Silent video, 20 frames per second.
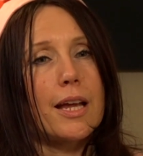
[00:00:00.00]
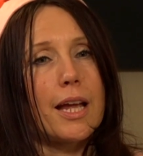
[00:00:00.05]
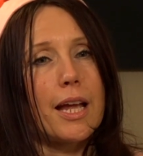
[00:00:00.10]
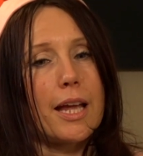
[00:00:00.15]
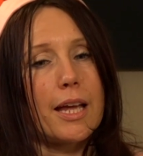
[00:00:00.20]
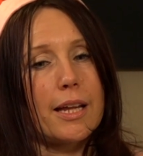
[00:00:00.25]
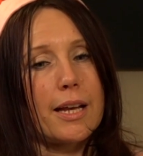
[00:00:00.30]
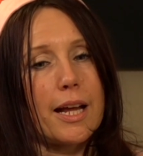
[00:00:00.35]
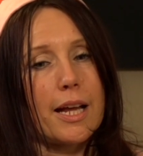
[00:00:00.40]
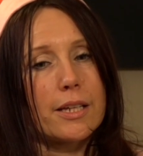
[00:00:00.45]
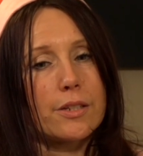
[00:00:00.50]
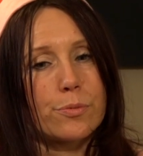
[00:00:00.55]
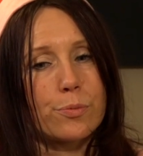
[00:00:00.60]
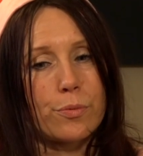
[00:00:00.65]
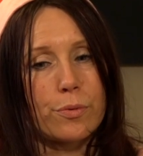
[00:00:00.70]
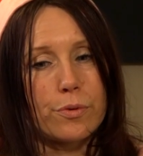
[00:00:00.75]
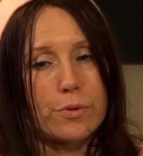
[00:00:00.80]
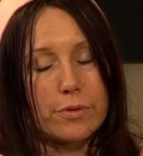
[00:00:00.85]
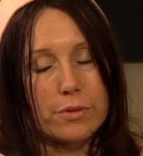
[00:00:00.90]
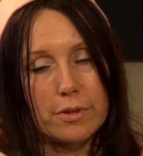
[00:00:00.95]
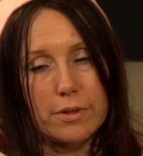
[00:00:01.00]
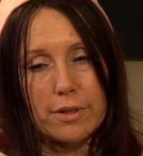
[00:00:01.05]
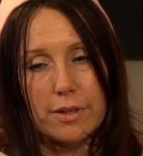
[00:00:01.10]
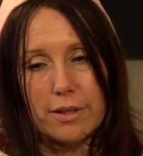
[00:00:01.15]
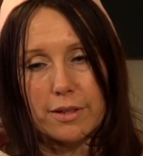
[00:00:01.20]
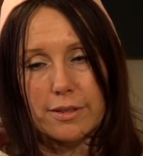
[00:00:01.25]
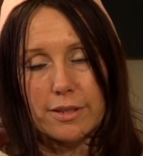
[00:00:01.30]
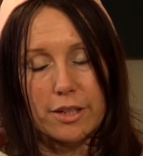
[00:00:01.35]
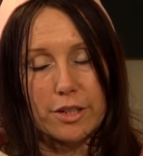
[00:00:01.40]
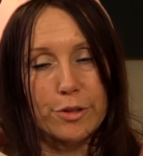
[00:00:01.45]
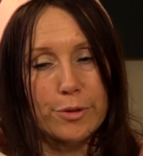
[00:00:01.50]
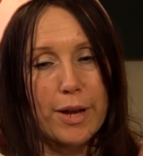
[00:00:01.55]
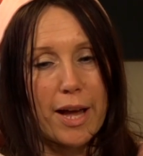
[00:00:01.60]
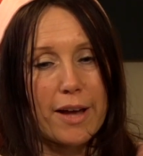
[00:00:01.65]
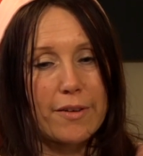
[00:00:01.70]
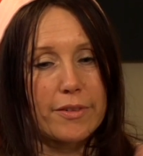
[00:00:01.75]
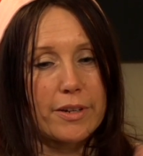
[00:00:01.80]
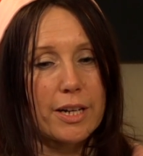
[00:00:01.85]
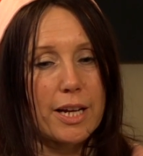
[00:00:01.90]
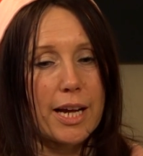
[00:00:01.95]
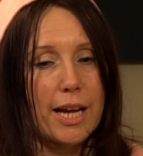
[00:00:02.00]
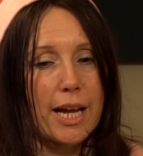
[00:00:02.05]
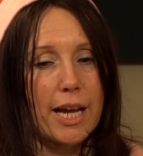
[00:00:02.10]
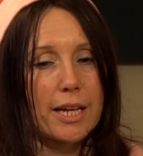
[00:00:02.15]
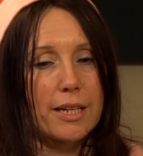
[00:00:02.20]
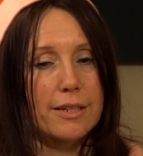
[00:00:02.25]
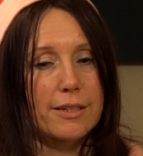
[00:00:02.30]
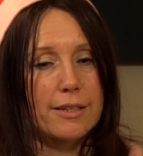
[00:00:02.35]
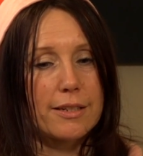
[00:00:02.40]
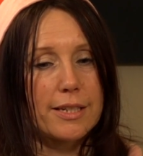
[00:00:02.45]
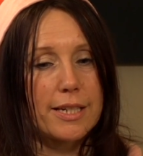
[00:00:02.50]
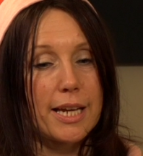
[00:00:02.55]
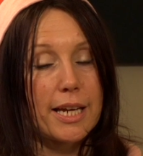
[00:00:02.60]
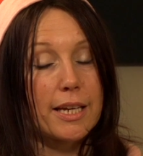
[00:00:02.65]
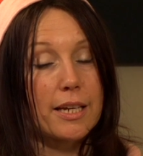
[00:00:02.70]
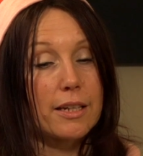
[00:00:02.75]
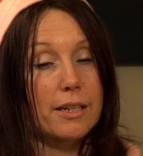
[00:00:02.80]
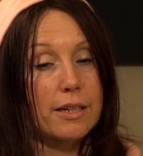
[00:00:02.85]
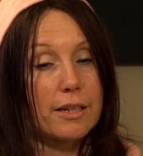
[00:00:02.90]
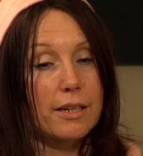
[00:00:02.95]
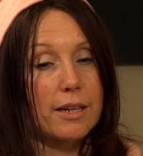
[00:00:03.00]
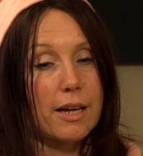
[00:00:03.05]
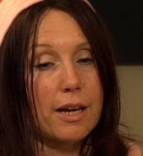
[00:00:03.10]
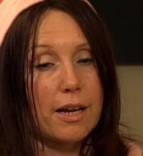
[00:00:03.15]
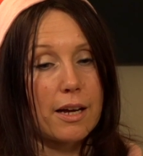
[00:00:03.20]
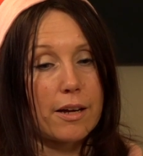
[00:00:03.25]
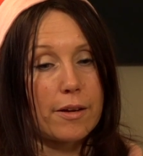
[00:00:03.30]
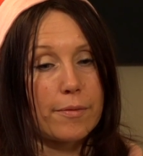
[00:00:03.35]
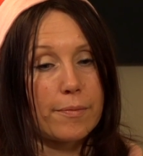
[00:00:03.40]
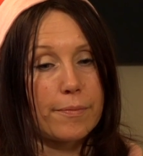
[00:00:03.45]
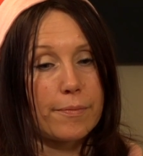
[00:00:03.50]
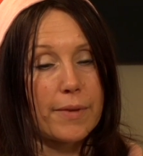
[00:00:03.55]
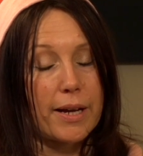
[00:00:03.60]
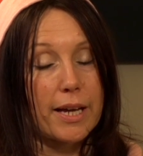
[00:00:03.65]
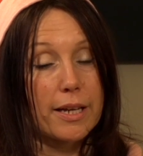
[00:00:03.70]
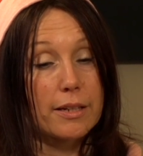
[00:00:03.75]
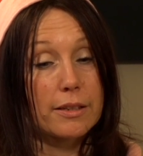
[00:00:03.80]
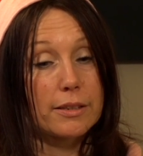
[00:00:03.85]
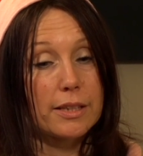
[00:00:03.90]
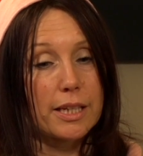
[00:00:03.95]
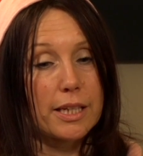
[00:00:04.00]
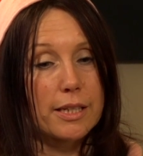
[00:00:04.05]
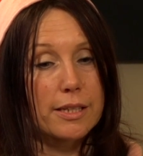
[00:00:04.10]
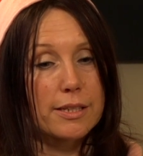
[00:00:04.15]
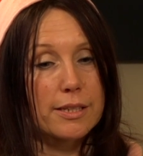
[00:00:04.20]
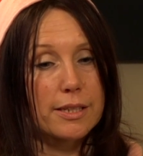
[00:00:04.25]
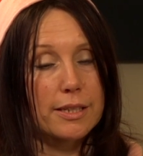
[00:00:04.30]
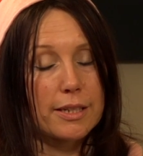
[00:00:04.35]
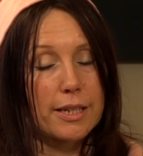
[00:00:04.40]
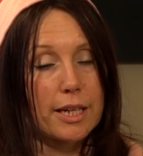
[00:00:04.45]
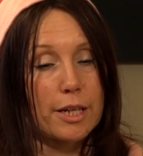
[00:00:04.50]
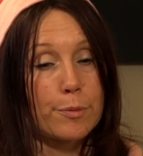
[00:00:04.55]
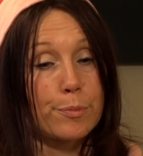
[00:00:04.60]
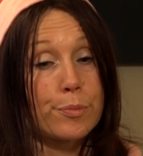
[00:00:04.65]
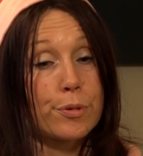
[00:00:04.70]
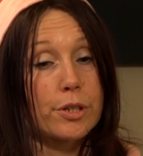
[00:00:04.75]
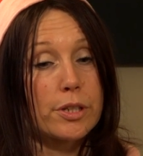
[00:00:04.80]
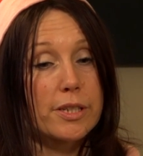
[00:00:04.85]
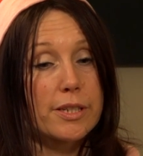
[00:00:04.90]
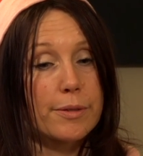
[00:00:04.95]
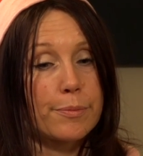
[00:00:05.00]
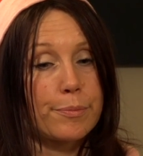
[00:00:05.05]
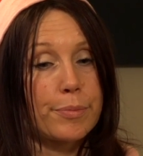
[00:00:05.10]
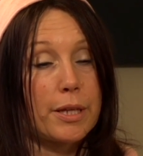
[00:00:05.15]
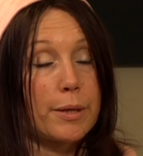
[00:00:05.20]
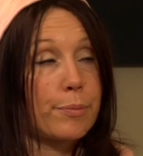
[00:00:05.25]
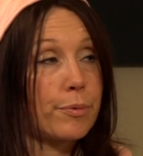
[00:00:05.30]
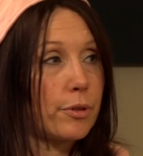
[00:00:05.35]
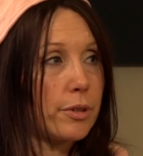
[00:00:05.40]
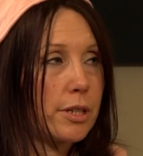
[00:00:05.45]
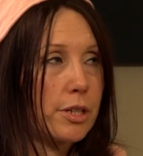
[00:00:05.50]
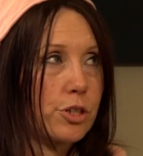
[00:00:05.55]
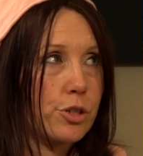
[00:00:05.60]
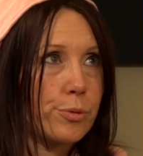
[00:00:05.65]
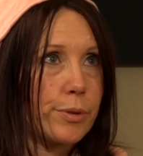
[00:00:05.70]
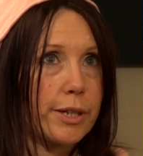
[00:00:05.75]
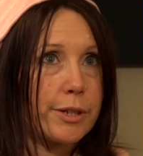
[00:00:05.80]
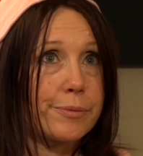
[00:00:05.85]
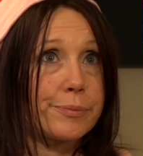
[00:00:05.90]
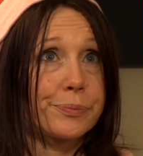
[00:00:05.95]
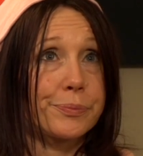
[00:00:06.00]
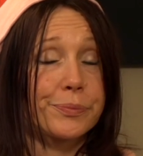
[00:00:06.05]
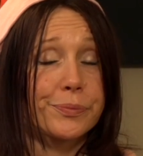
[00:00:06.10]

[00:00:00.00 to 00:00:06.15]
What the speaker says: And as luck would have it, I had taken, I had a lease and I had put some people into it.